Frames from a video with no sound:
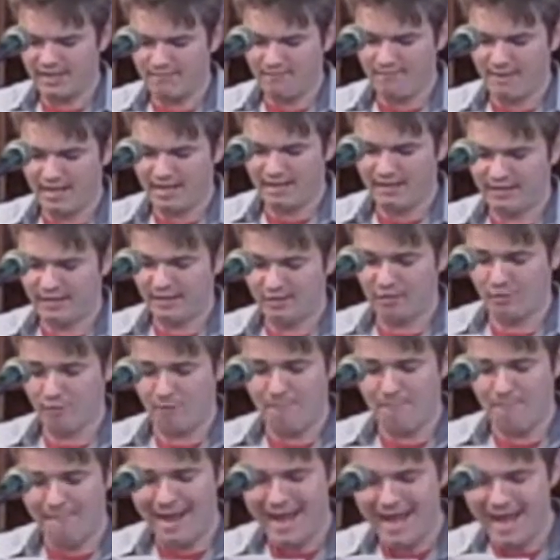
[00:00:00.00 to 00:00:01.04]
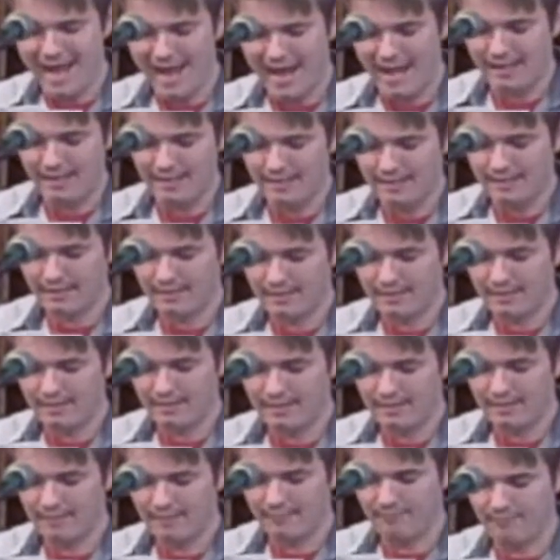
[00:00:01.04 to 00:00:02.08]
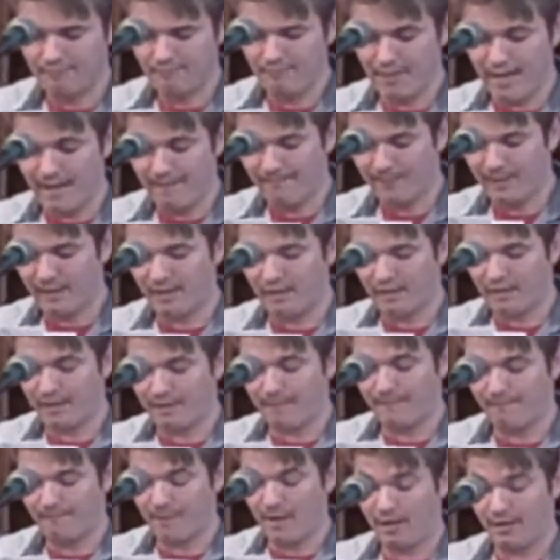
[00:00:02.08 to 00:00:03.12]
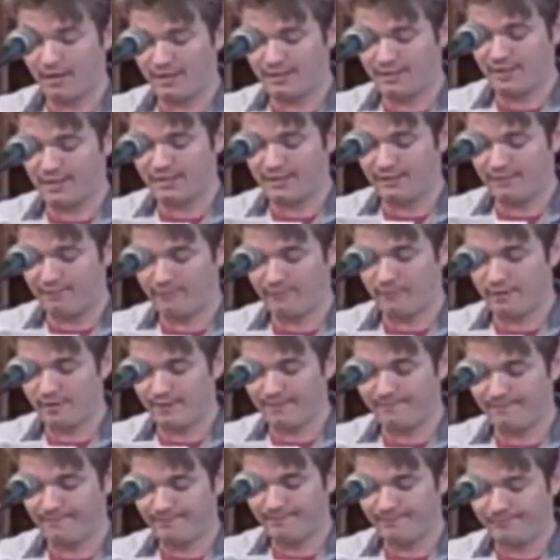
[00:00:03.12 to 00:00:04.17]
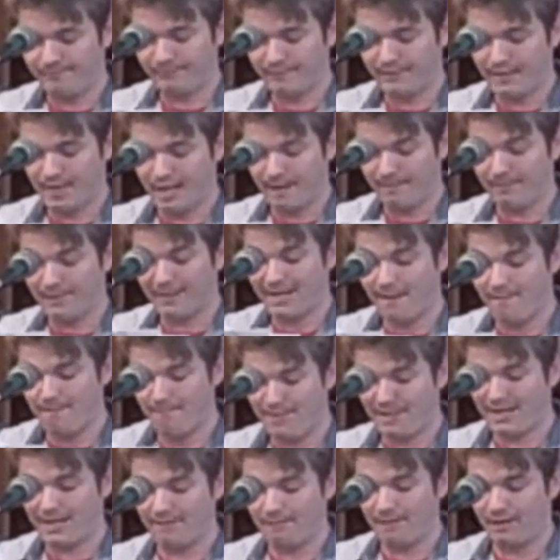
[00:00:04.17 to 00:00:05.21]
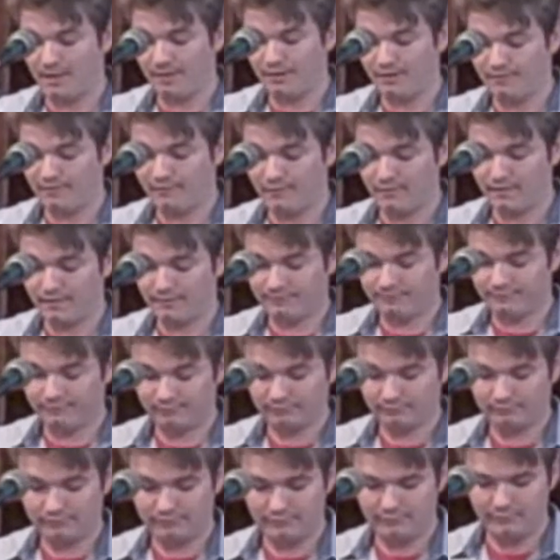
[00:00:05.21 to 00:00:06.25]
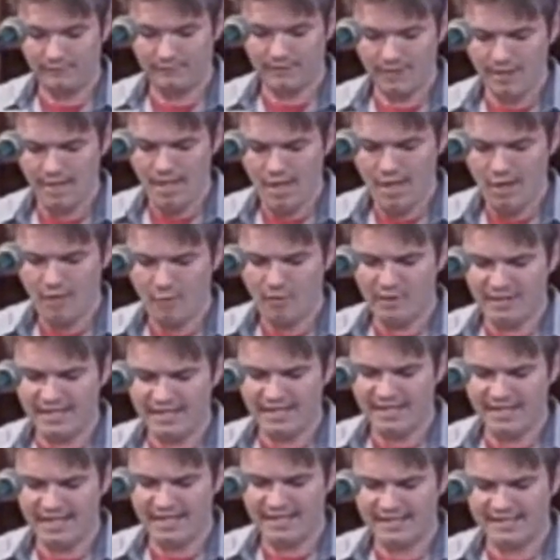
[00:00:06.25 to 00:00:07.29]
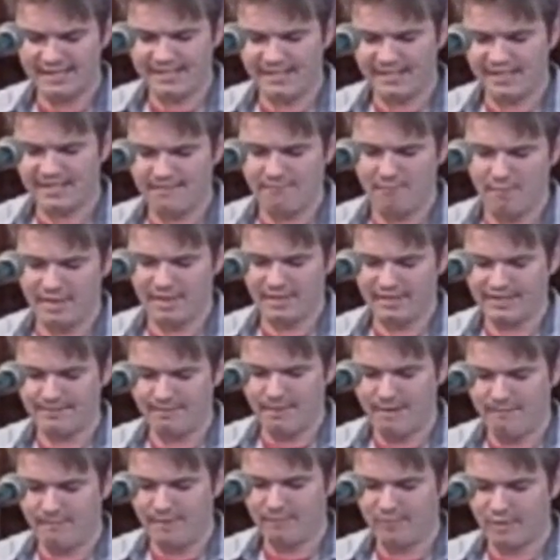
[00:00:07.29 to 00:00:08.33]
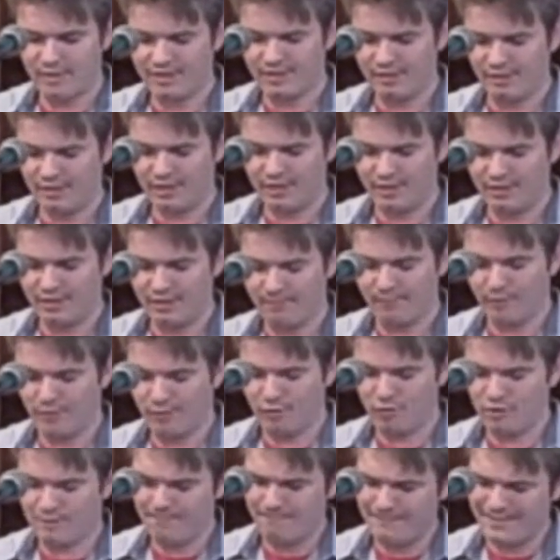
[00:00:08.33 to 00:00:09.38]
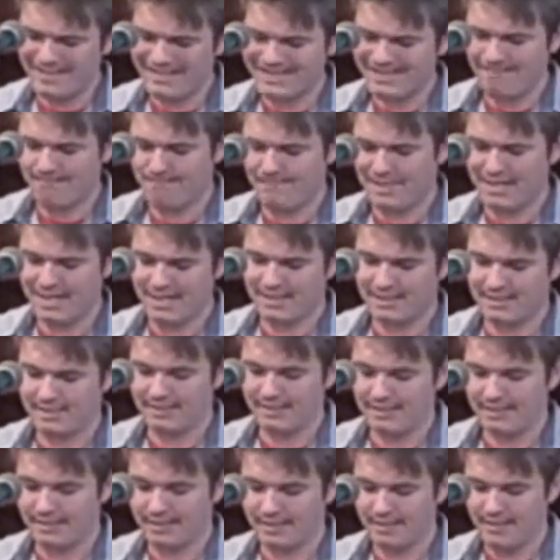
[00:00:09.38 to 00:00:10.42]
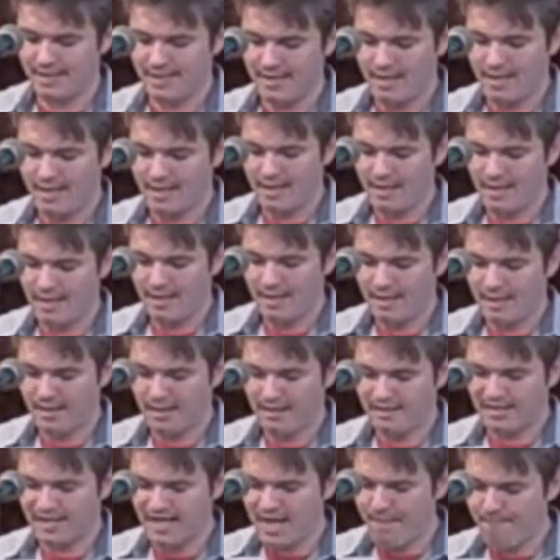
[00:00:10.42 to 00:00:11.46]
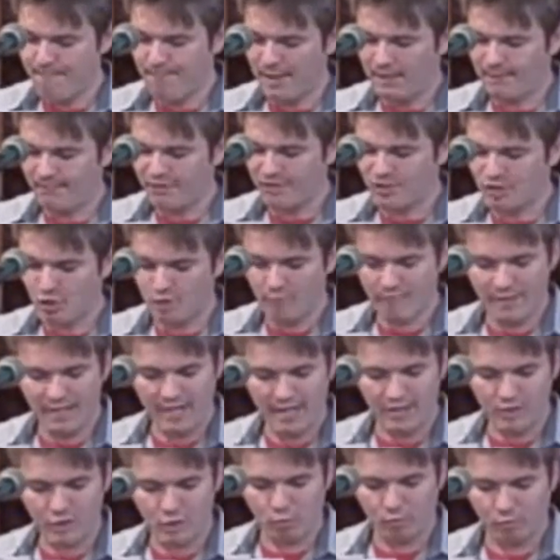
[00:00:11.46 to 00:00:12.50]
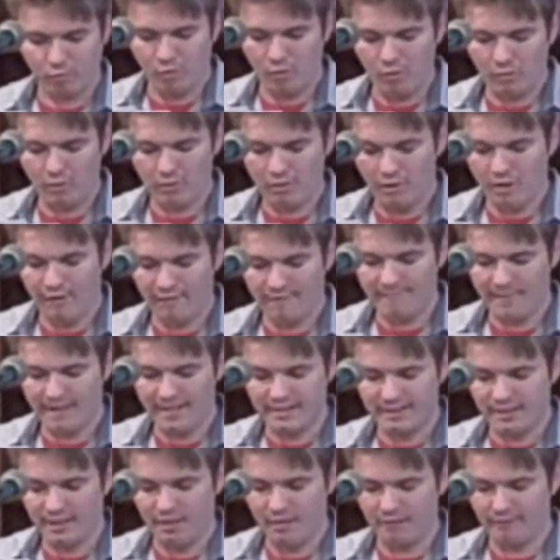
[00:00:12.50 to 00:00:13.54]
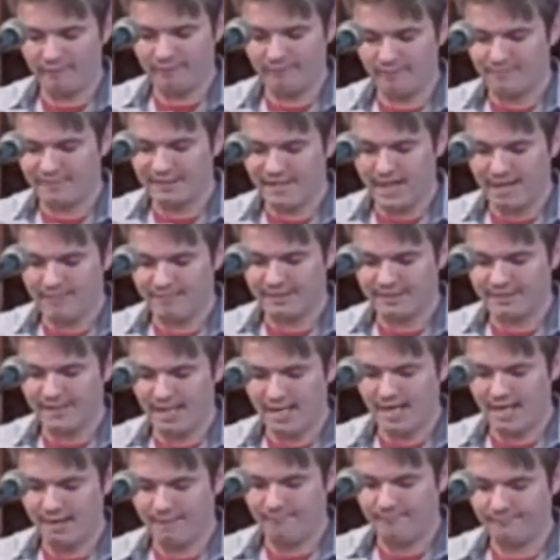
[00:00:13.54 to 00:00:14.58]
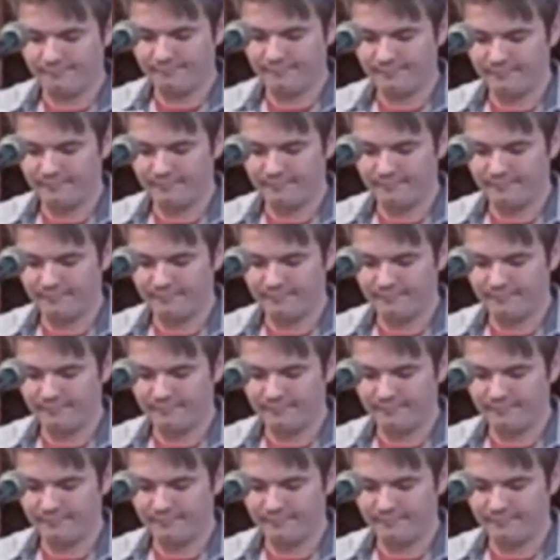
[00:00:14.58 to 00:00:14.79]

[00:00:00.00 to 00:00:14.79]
to make the girl mad, but I plan on apologizing for it. I plan a big apology for it. Within the next 6 months, my memory started to produce bits and pieces. The name Bobby Joe began to roll off my tongue from time to time.